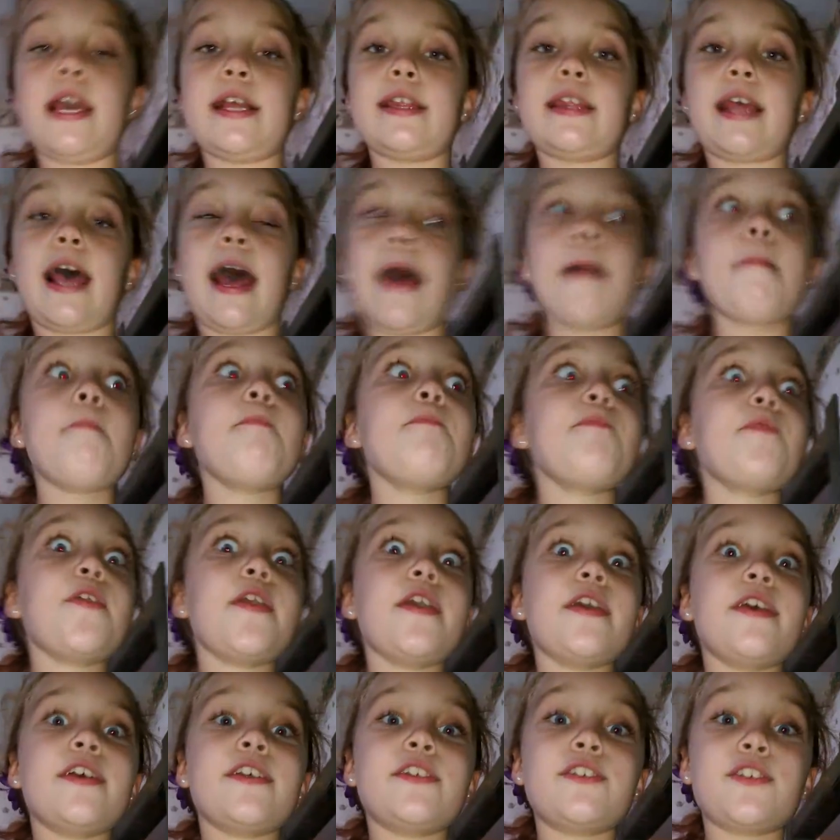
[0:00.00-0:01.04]
make that.
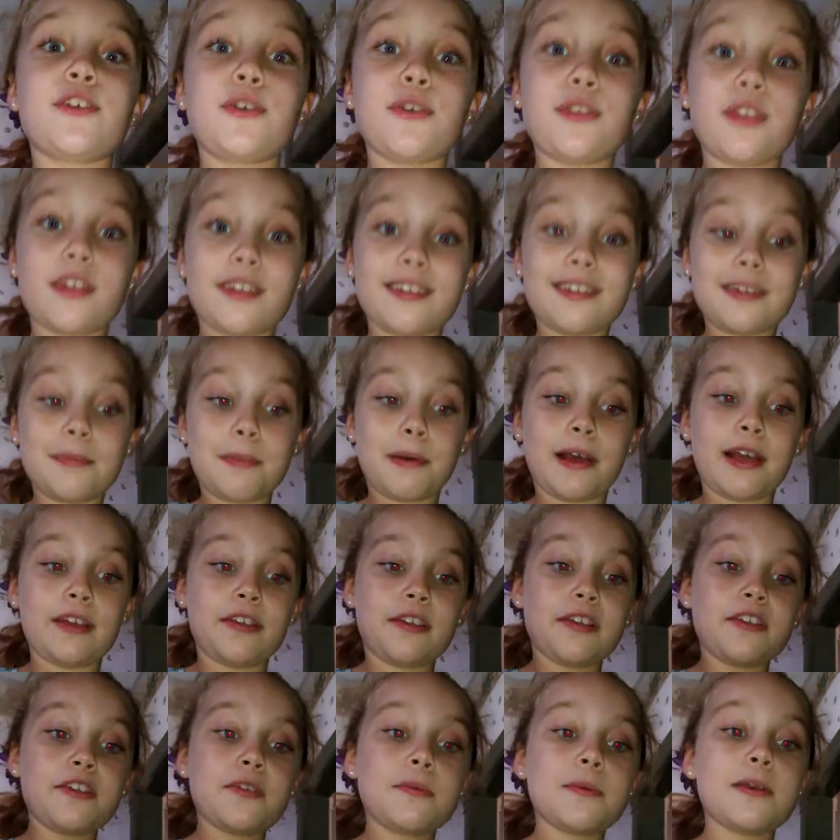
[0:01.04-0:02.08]
So the supplies
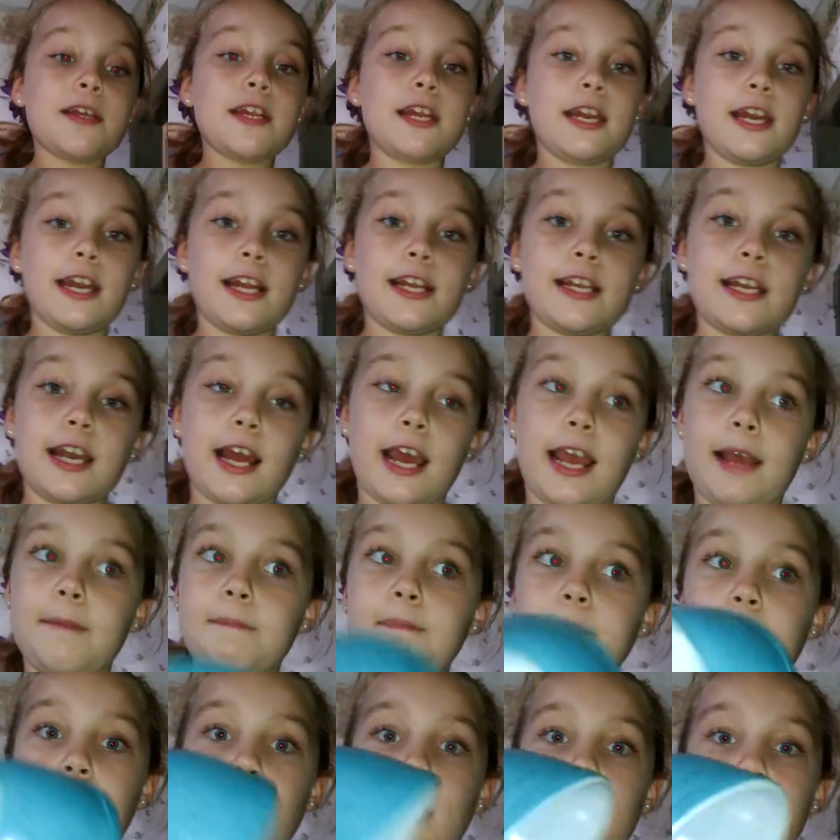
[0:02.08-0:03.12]
that you'll be needing today
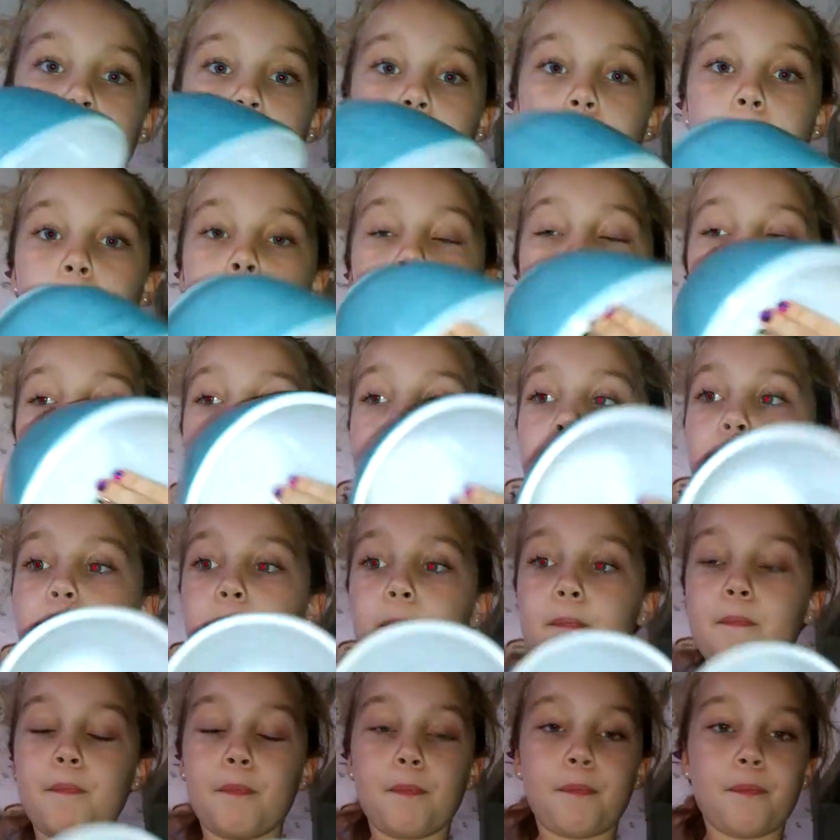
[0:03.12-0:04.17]
is a bowl,